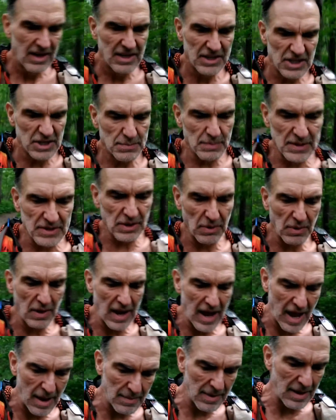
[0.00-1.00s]
It's just been so
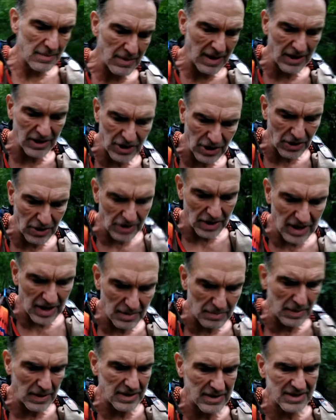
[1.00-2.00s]
clammy. I'm not
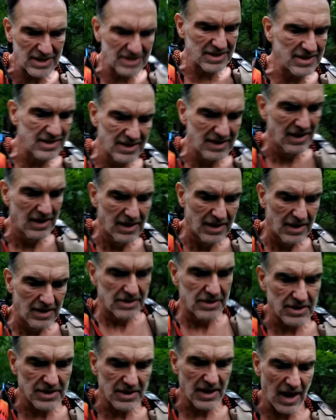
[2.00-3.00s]
dirty, but it's
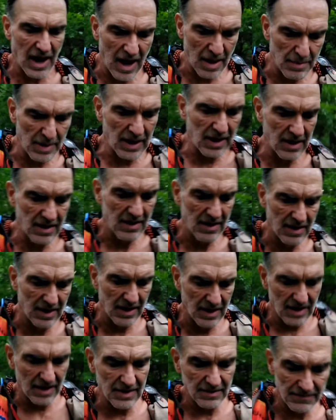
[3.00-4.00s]
just clammy.
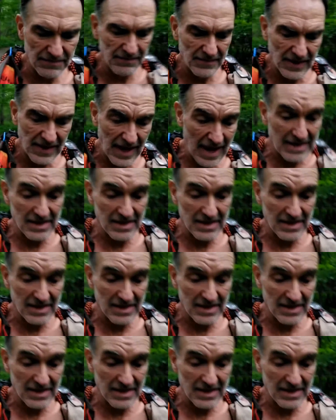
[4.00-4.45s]
It